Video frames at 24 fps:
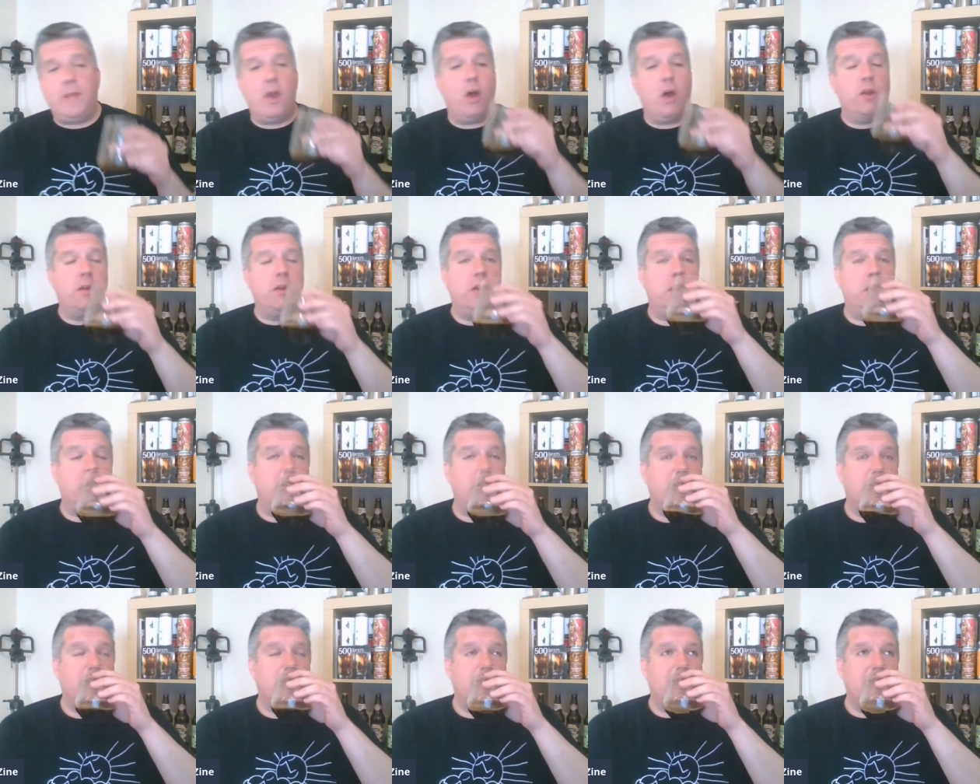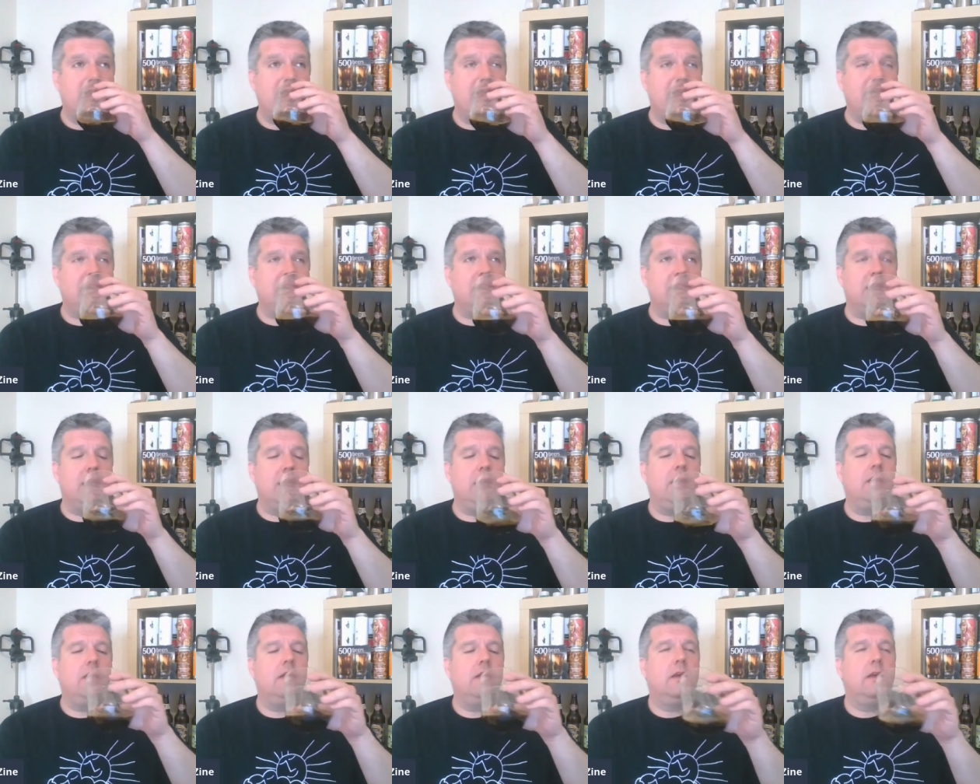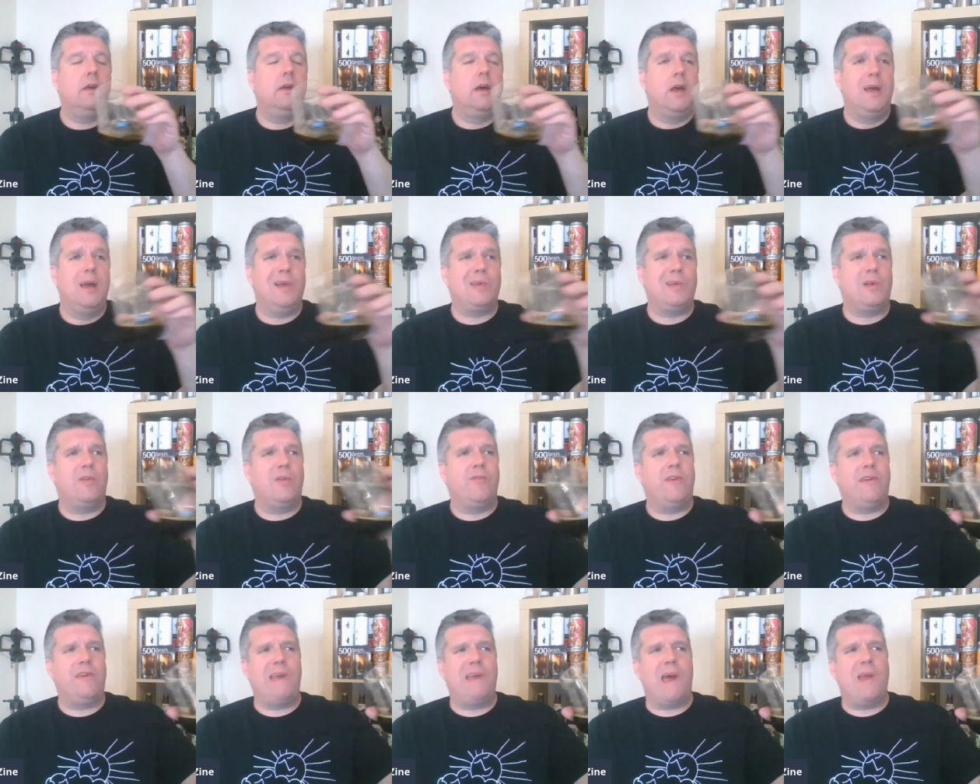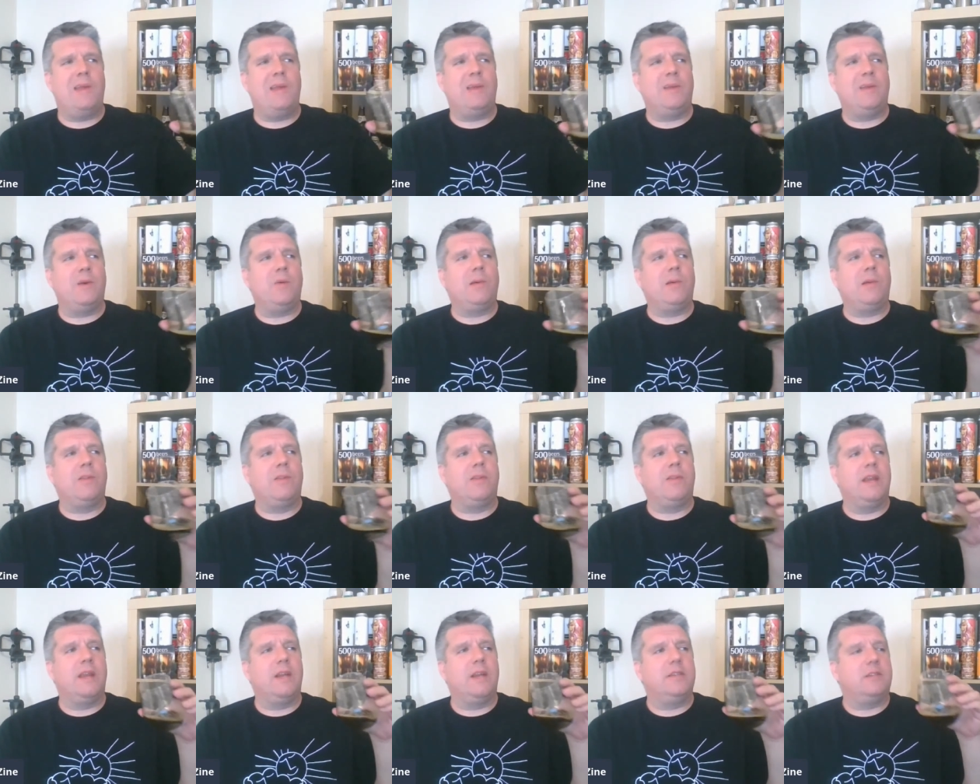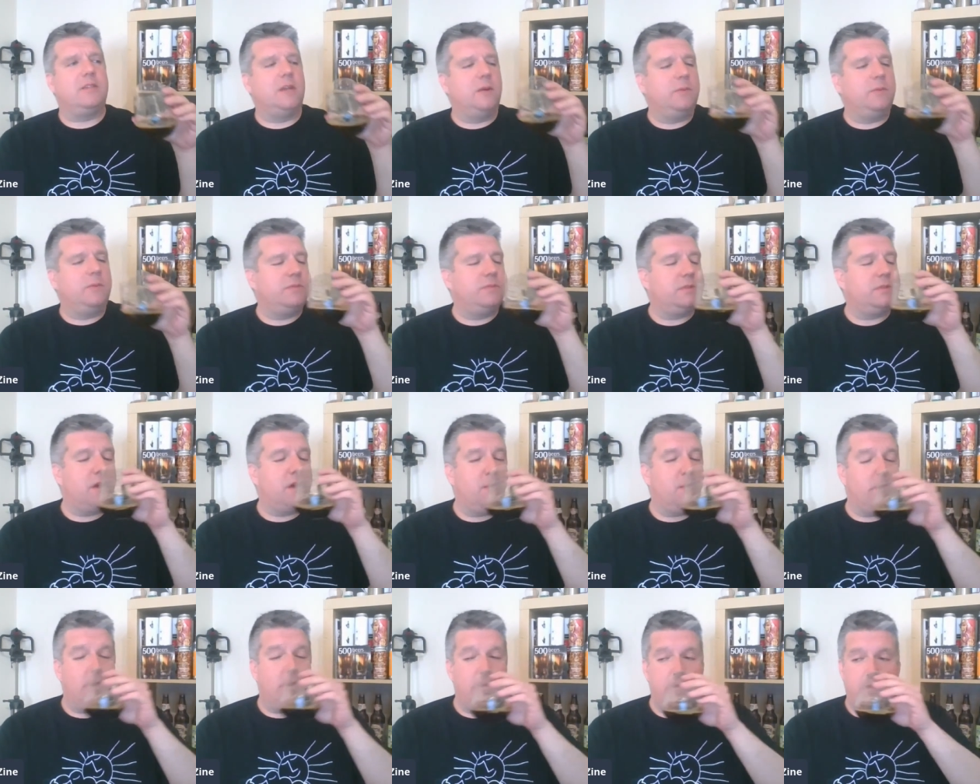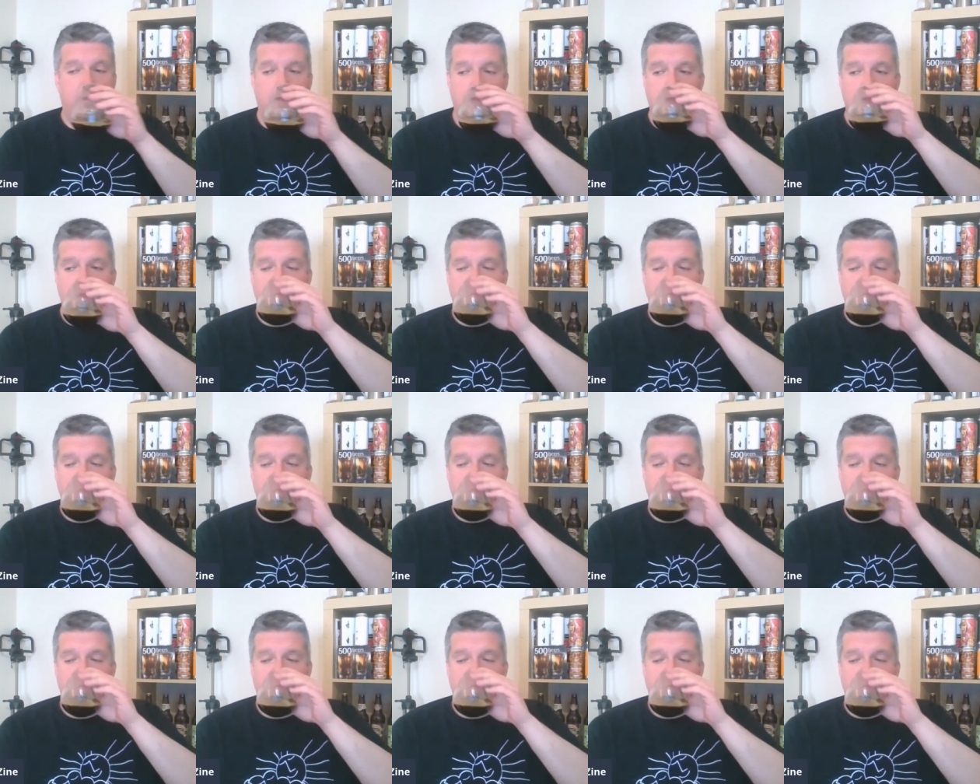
me on nicely. It's all very anecdotal, the next two. So